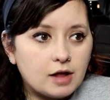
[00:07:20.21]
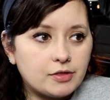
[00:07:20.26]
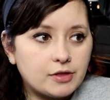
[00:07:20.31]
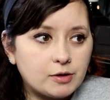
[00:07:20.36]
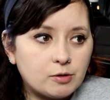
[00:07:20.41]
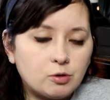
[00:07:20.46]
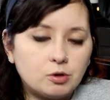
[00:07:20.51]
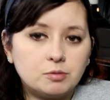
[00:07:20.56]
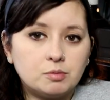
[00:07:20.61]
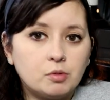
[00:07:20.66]

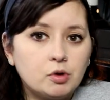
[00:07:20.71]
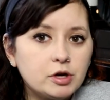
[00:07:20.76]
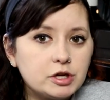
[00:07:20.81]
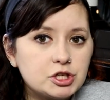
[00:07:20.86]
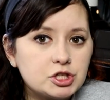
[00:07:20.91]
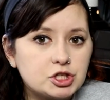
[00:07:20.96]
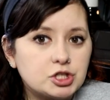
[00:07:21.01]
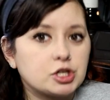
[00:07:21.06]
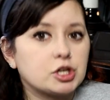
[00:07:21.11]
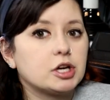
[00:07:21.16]
They hold
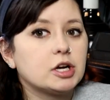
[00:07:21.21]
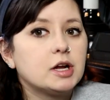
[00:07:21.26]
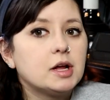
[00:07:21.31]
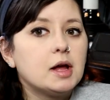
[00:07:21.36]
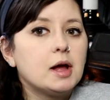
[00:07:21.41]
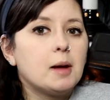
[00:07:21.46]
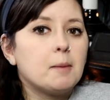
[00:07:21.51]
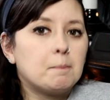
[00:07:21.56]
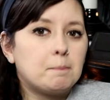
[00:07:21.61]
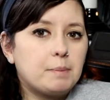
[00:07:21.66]
moisture.
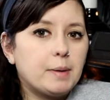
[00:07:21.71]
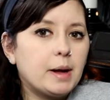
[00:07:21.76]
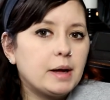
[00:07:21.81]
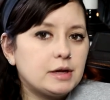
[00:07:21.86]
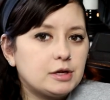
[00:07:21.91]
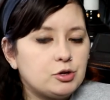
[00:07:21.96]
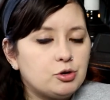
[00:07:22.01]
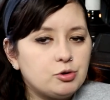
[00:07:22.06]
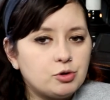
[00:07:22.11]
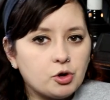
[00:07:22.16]

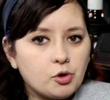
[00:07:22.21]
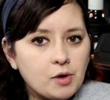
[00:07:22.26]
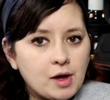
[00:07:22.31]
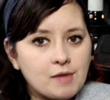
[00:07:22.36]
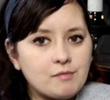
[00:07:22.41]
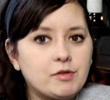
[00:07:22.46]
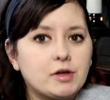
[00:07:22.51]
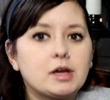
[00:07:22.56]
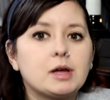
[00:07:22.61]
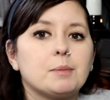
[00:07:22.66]
But you don't
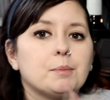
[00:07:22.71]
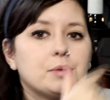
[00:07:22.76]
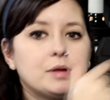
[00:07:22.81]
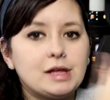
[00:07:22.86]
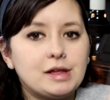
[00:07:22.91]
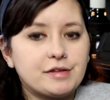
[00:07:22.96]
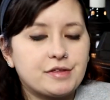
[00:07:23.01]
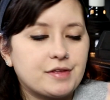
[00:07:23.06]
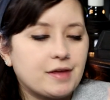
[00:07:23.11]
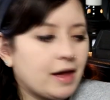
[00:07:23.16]
have the
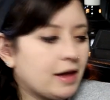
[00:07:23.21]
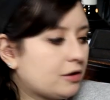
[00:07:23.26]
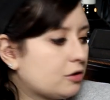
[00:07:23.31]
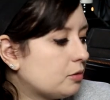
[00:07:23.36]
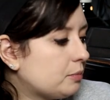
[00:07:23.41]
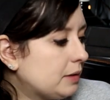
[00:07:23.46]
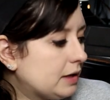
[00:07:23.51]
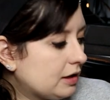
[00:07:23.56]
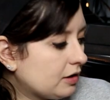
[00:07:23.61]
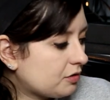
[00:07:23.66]
complete
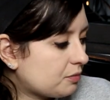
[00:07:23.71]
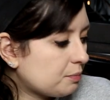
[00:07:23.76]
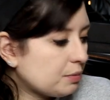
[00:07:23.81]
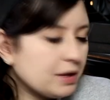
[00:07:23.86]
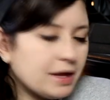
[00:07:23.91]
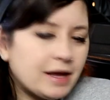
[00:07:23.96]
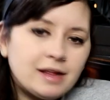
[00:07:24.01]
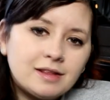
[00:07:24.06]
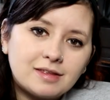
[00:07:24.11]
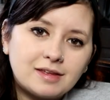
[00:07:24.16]
cycle because
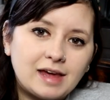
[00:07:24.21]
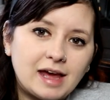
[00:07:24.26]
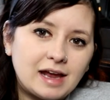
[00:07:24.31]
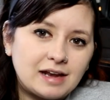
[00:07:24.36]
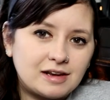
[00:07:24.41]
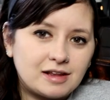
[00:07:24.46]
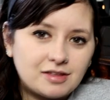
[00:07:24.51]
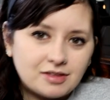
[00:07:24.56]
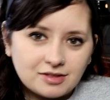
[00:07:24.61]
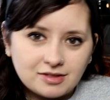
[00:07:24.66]
plants
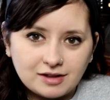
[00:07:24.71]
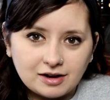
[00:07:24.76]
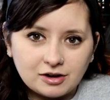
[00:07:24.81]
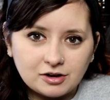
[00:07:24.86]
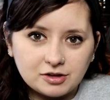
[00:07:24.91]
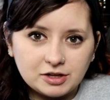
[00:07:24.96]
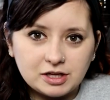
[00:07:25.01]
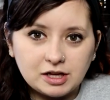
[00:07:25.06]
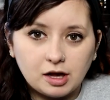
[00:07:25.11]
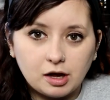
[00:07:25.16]
can't
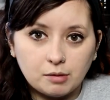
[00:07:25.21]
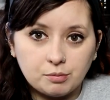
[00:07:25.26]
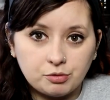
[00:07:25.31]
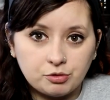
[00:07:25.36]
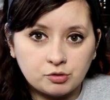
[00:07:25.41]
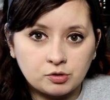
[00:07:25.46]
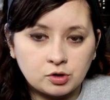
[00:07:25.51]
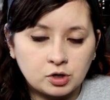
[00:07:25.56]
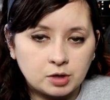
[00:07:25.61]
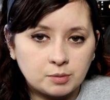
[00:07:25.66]
necessarily
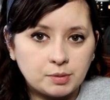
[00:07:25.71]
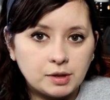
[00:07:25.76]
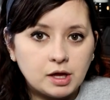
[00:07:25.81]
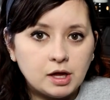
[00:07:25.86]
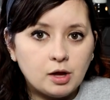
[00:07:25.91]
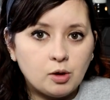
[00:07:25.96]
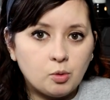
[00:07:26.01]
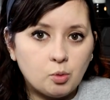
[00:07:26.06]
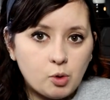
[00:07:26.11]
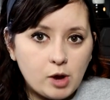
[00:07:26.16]
absorb
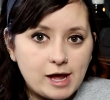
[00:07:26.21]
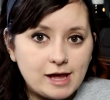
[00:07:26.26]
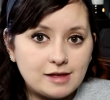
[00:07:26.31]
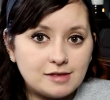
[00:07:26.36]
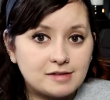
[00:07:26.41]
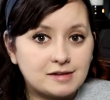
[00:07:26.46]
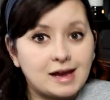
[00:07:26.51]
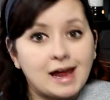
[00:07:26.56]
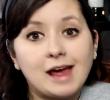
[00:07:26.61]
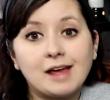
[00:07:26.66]

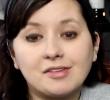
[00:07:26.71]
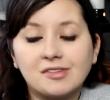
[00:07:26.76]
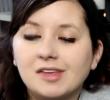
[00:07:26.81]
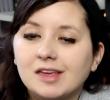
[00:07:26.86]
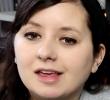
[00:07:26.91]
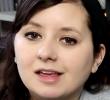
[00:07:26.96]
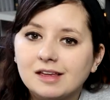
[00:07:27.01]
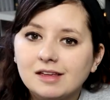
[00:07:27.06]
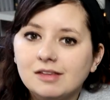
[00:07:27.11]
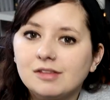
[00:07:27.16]
waste as
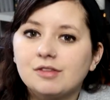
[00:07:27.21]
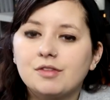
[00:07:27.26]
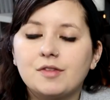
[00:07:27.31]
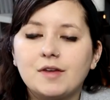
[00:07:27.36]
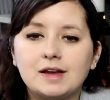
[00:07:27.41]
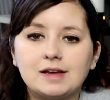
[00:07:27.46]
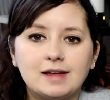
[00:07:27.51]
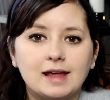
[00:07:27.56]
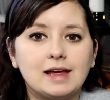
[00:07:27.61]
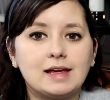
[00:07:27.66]
is.
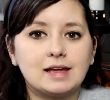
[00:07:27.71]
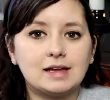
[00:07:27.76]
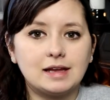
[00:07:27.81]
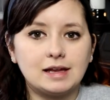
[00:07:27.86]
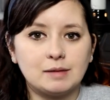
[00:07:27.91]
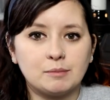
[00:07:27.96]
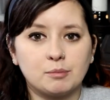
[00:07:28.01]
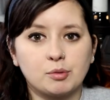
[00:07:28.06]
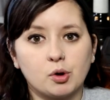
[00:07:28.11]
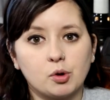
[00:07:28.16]
They take it
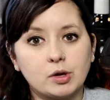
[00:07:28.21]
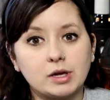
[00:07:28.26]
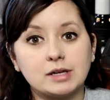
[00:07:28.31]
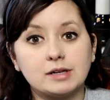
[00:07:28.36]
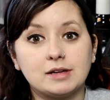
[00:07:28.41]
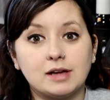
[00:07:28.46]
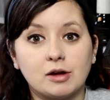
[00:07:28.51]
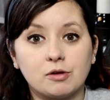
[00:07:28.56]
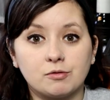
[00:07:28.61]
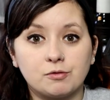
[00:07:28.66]
in
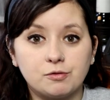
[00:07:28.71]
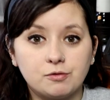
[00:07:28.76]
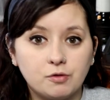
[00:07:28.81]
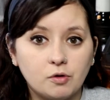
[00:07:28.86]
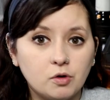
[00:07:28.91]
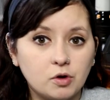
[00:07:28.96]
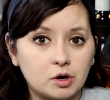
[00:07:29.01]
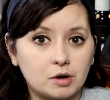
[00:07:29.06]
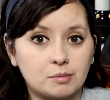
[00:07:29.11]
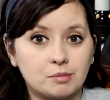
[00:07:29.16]
broken down
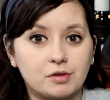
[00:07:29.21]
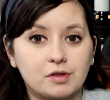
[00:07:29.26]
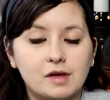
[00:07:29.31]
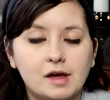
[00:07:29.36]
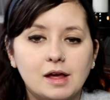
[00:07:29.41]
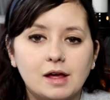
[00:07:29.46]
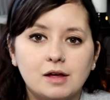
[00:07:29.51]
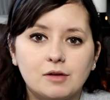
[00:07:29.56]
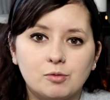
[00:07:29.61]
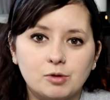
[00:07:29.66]
forms,
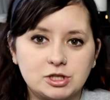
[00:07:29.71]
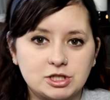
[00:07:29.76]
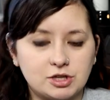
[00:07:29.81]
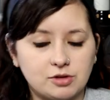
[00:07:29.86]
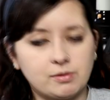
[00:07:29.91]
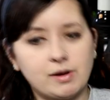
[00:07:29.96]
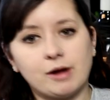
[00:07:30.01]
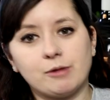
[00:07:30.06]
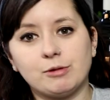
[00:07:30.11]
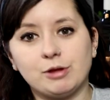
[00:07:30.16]
which
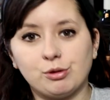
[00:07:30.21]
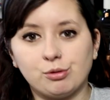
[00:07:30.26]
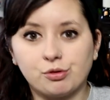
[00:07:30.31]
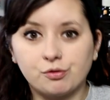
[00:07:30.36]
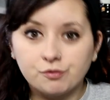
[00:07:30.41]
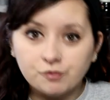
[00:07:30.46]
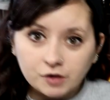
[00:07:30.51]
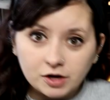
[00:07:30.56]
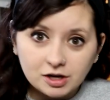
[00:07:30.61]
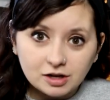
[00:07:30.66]
is why we
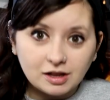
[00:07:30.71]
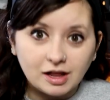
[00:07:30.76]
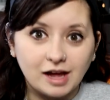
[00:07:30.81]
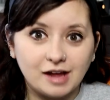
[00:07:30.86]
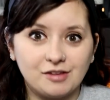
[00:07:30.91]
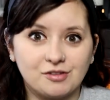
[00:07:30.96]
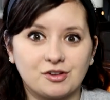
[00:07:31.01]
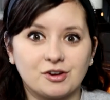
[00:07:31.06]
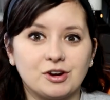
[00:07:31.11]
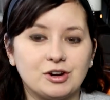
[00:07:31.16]
use
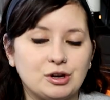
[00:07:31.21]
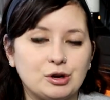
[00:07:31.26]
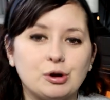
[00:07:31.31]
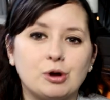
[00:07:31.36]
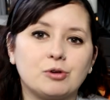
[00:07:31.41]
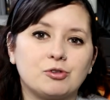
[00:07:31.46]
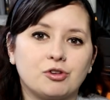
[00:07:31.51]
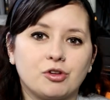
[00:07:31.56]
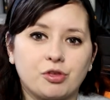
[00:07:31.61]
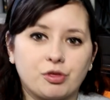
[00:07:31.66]
fertilizer and you
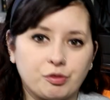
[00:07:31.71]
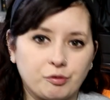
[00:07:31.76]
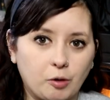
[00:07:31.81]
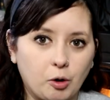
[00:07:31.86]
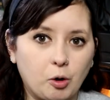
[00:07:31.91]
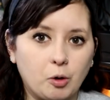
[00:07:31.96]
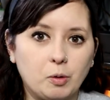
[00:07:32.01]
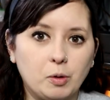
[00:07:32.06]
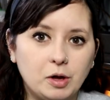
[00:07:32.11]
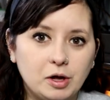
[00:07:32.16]
don't just
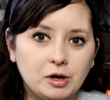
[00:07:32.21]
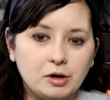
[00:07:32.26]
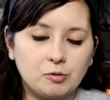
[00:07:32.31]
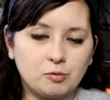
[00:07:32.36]
throw